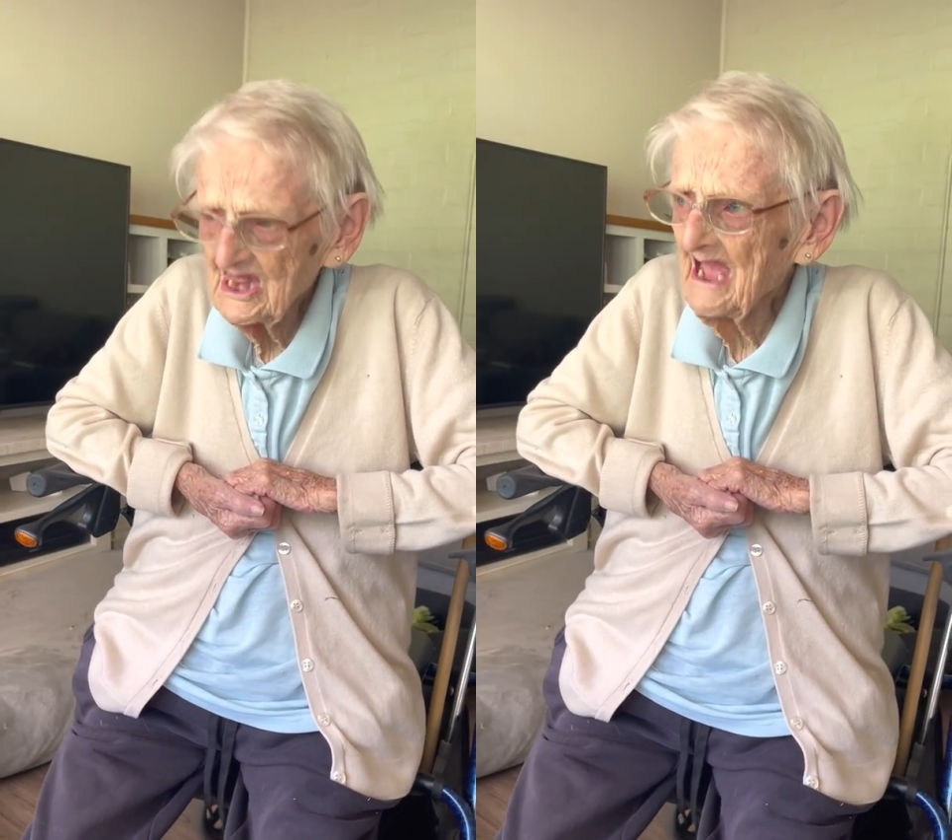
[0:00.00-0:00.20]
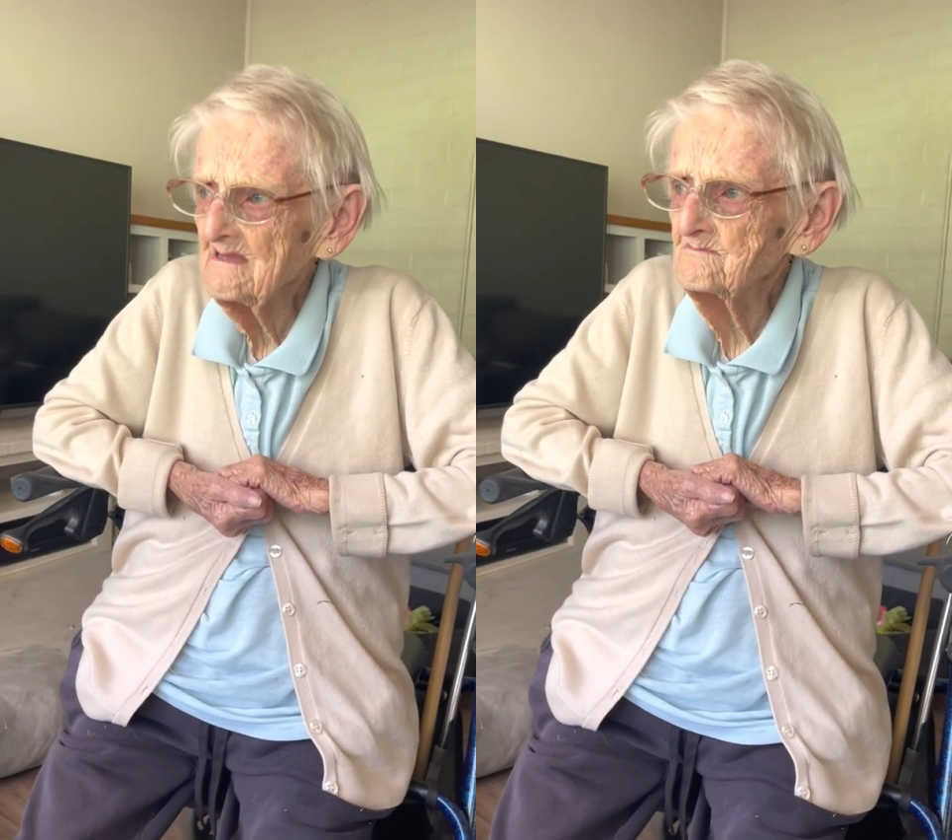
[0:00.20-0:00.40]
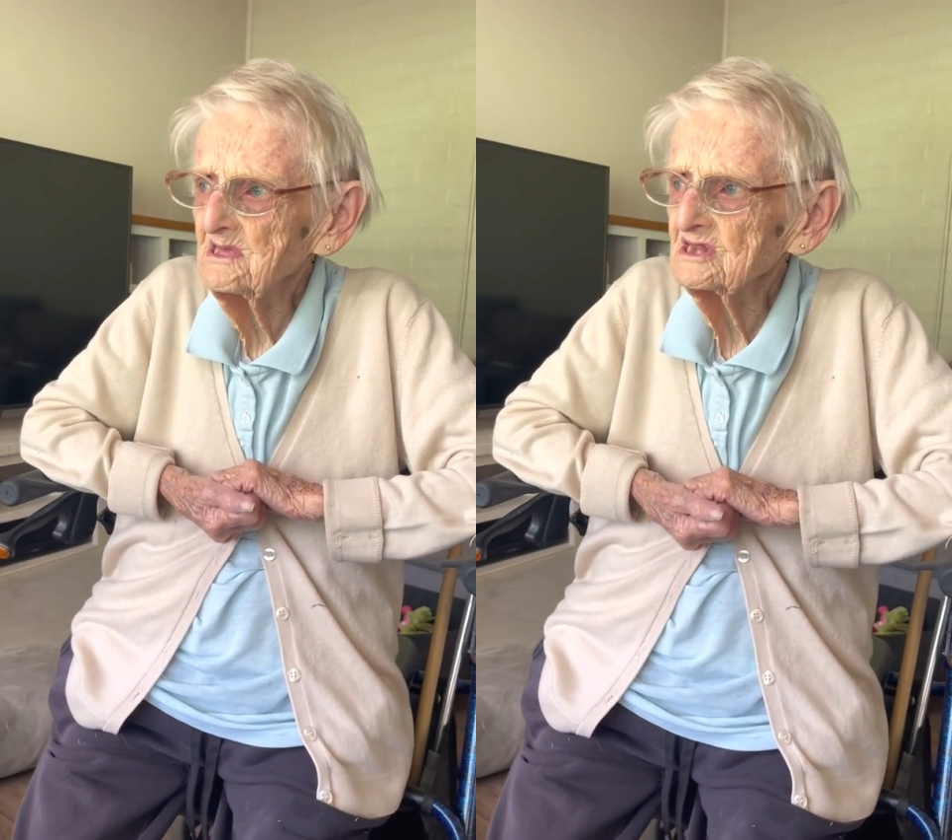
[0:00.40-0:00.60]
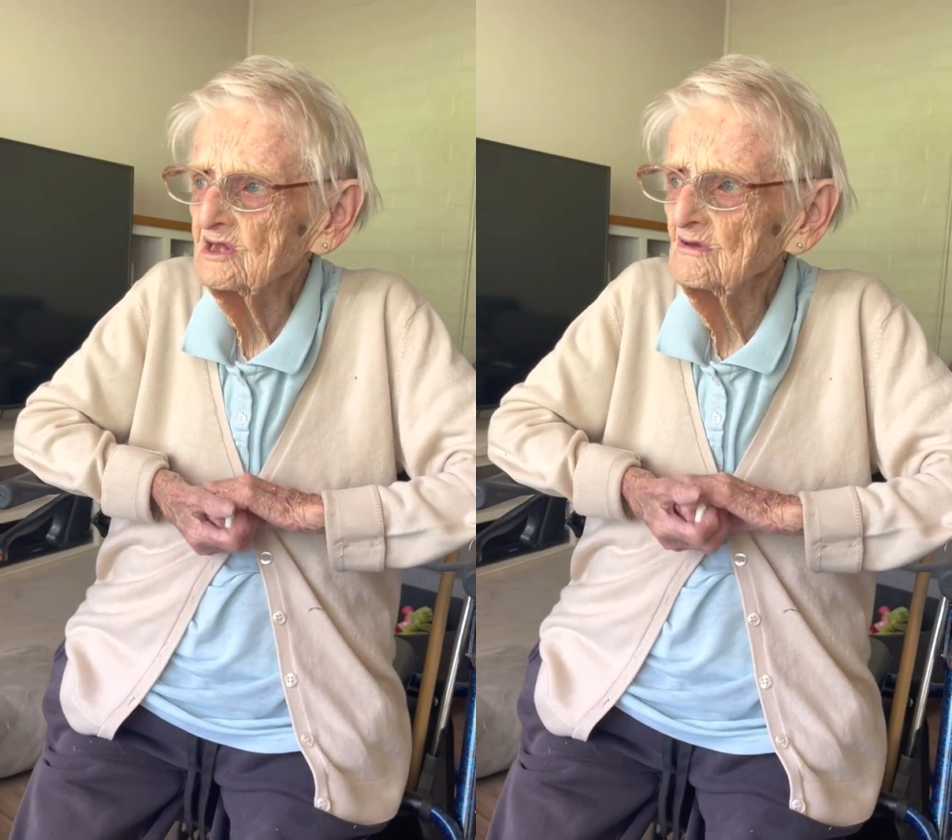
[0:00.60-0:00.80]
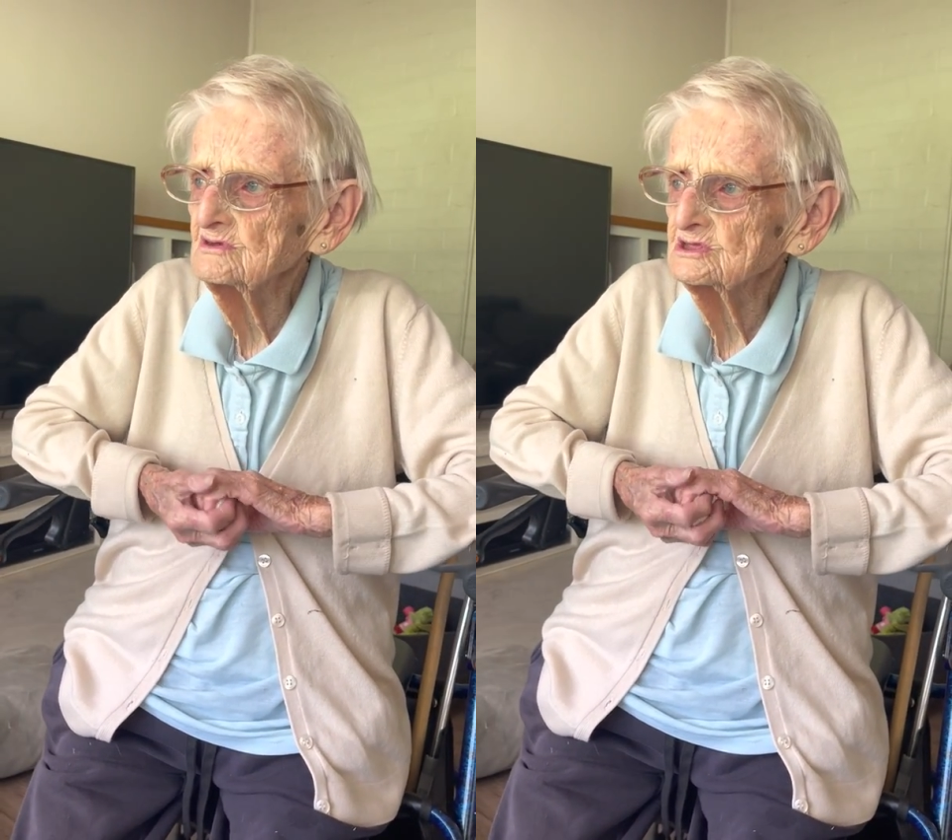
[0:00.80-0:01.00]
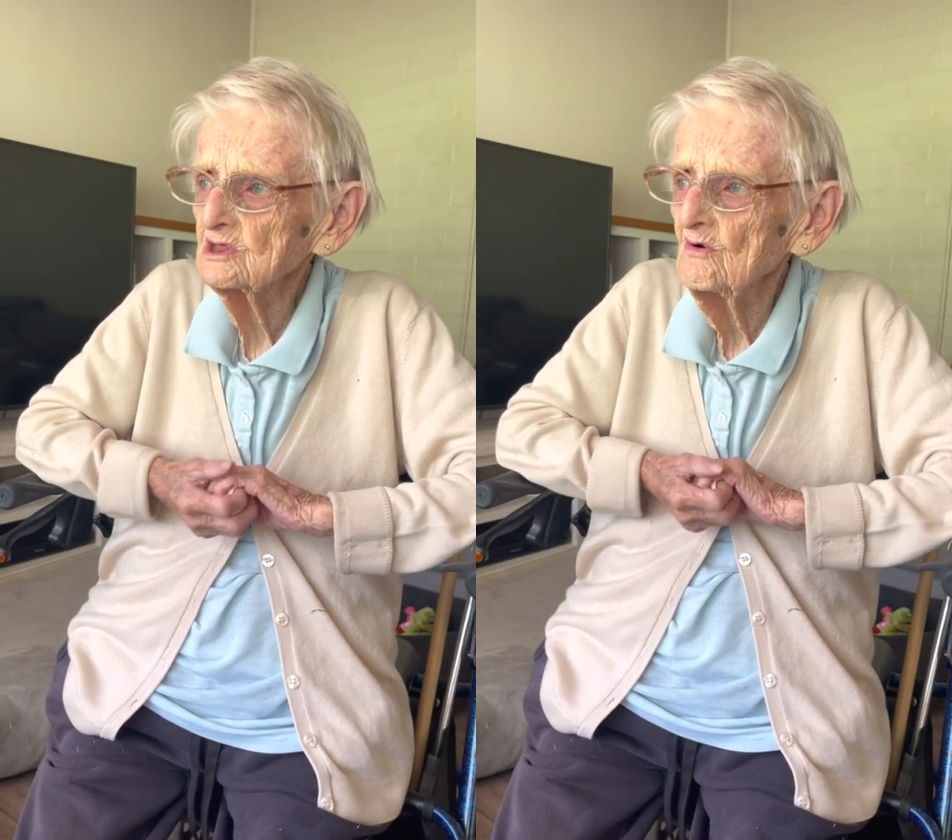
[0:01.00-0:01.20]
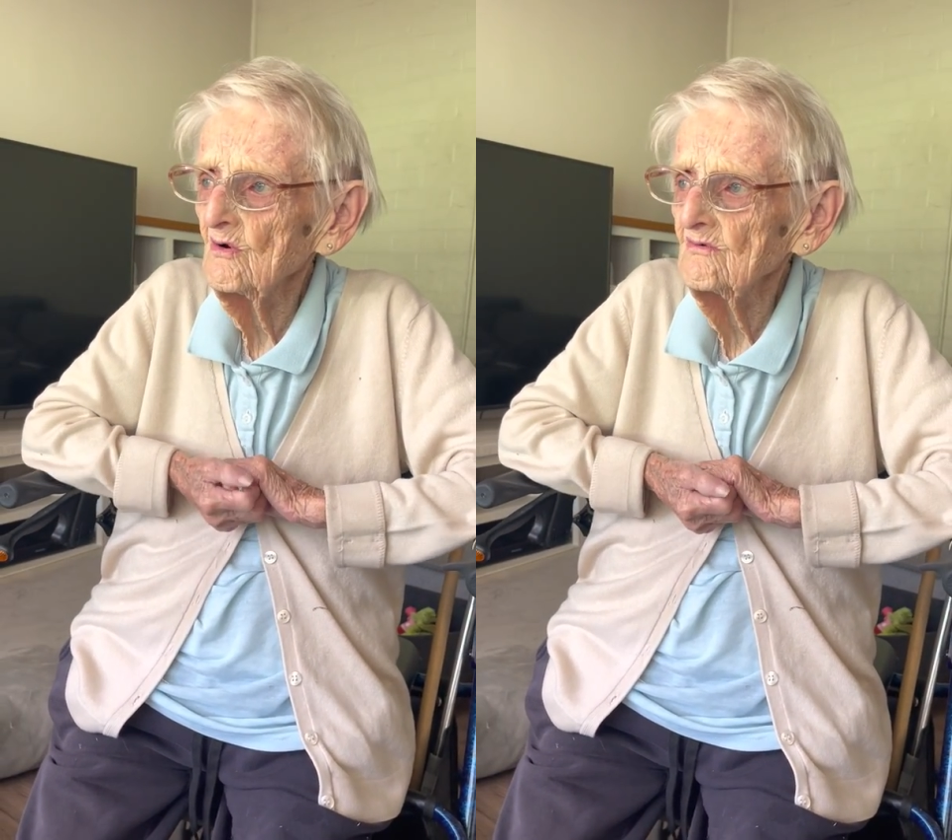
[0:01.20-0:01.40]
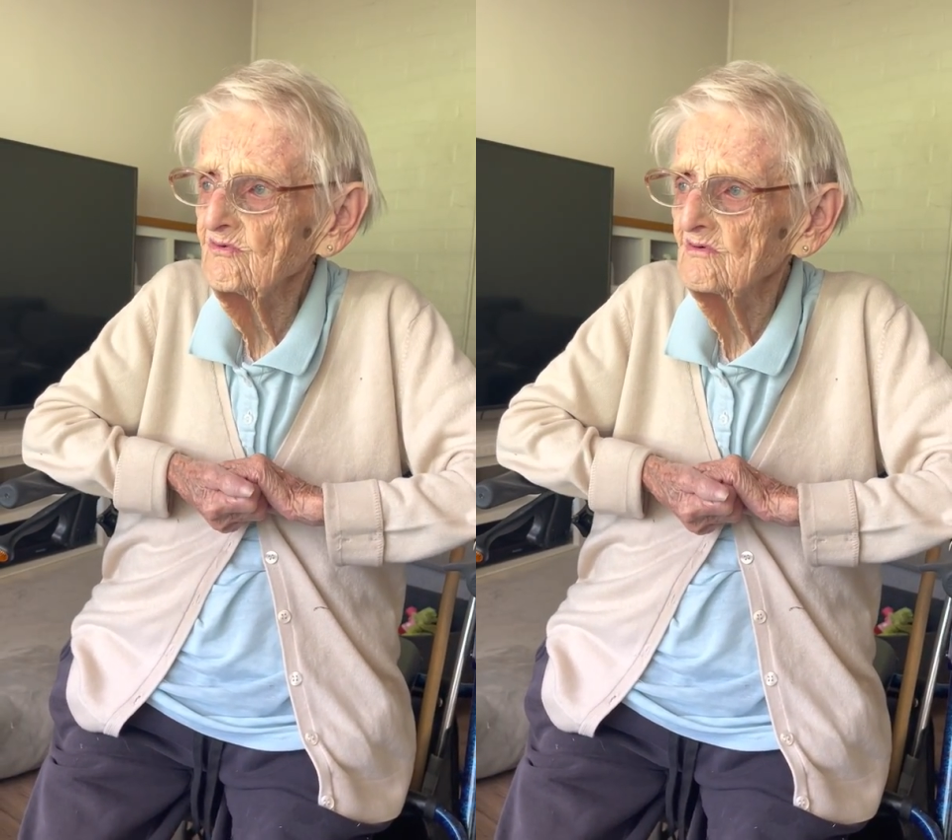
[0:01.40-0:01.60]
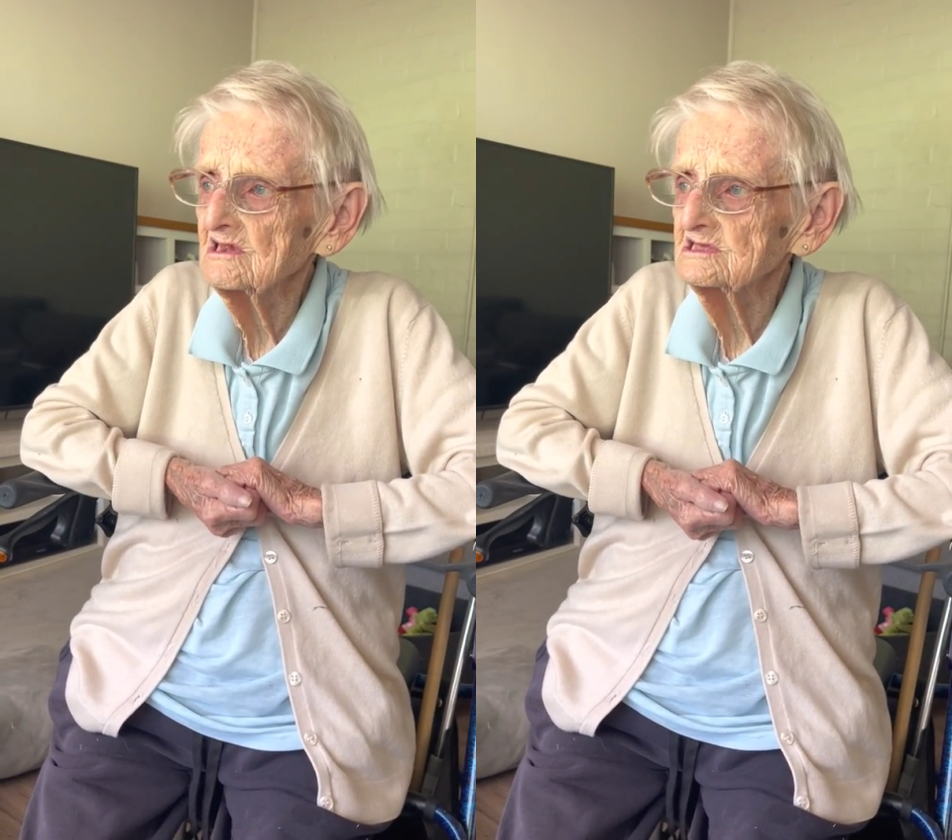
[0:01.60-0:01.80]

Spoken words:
No, but it looks awful.